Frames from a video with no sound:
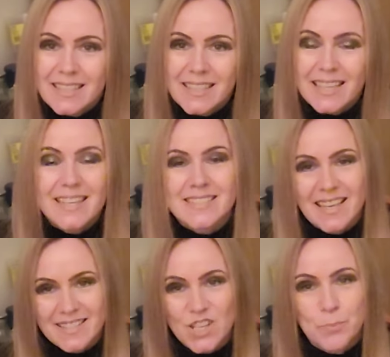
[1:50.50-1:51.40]
like I
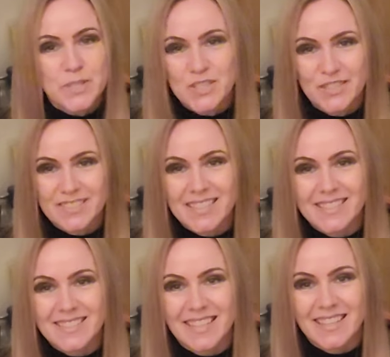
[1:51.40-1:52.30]
say, it's an opportunity,
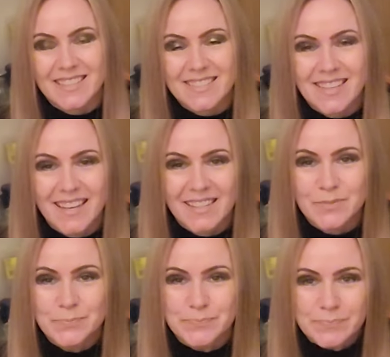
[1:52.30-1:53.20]
isn't it? So
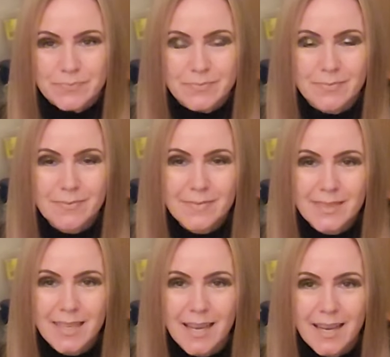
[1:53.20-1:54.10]

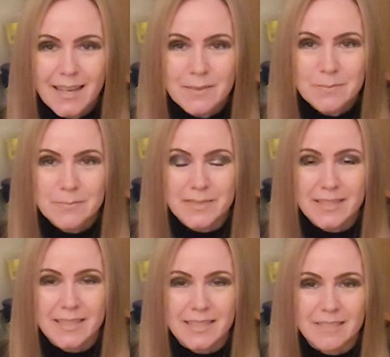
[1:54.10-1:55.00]
in
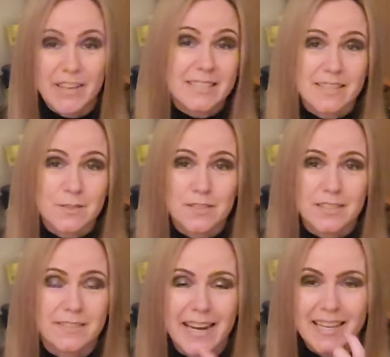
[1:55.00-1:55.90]
fact, I saw a
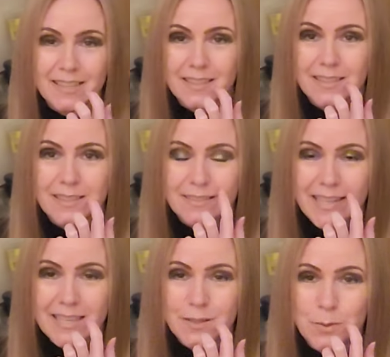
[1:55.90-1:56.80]
great
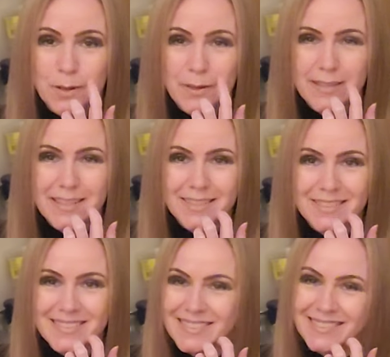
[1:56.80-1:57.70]
quote. I think it
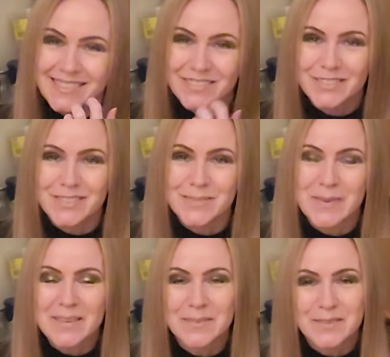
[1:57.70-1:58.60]
was, of course,
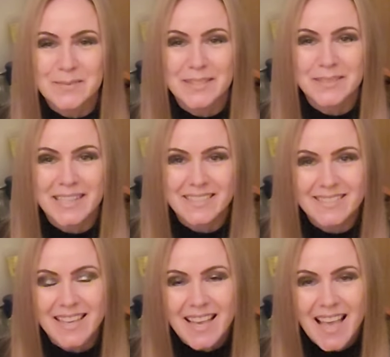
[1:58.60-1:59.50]
Pete Waterman, who
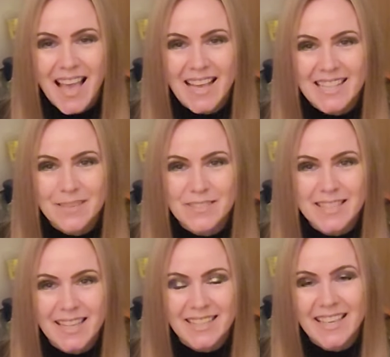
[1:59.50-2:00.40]
else? And he was
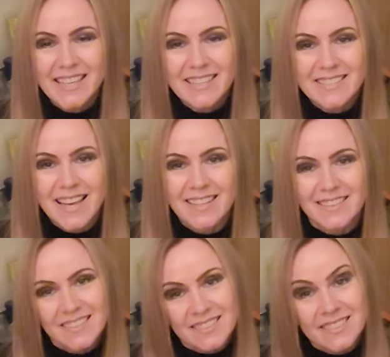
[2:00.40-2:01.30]
like, the king is dead,
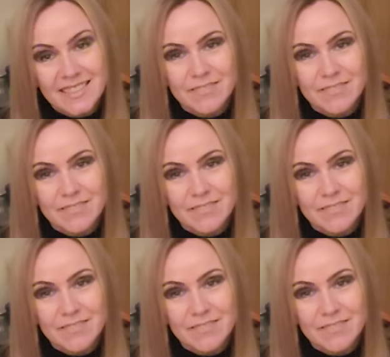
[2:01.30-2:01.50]
long